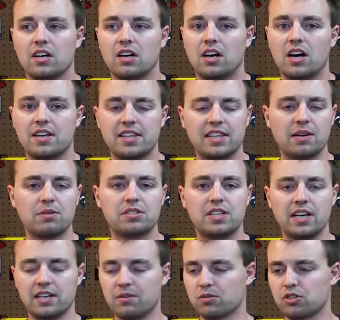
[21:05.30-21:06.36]
I think that was
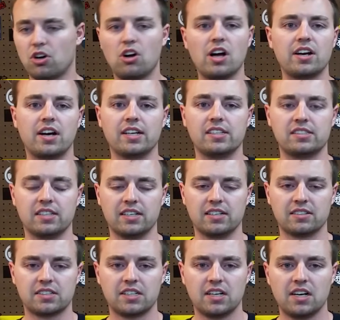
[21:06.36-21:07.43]
it. It was all had ice in it.
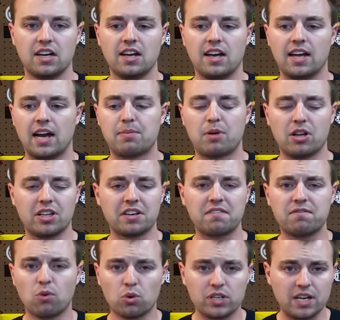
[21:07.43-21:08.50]
And I brought
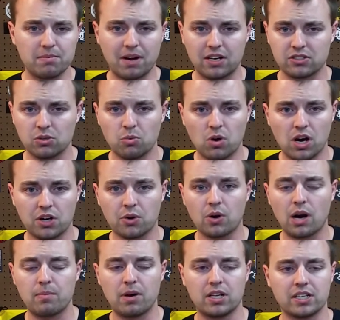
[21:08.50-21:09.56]
like 48 bottles of water.
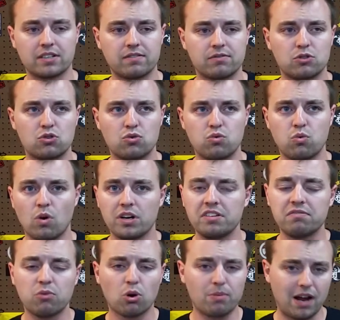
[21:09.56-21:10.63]
I brought like
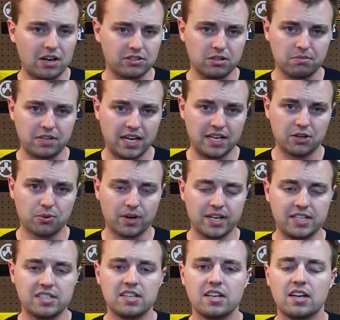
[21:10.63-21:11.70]
24 bottles of
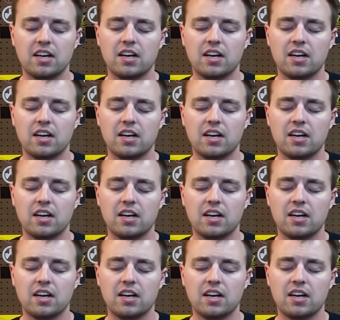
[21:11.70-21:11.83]
Gatorade.